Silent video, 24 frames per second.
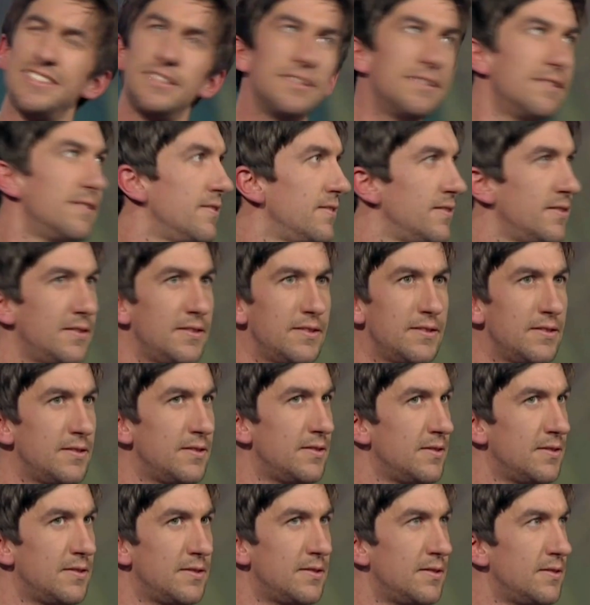
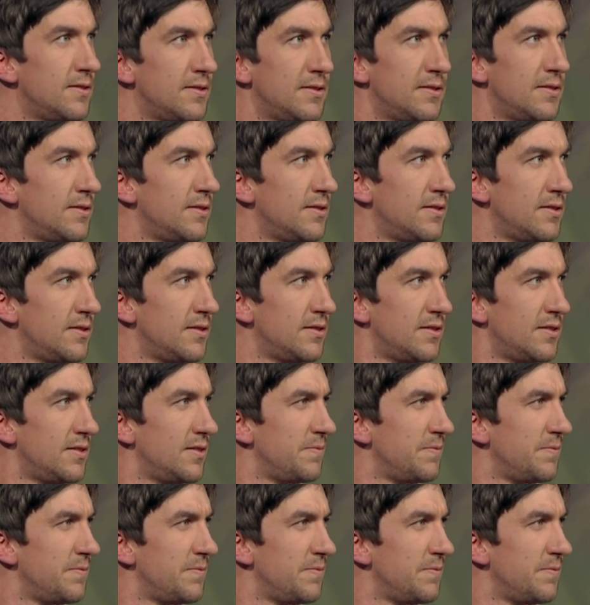Nobody speaks.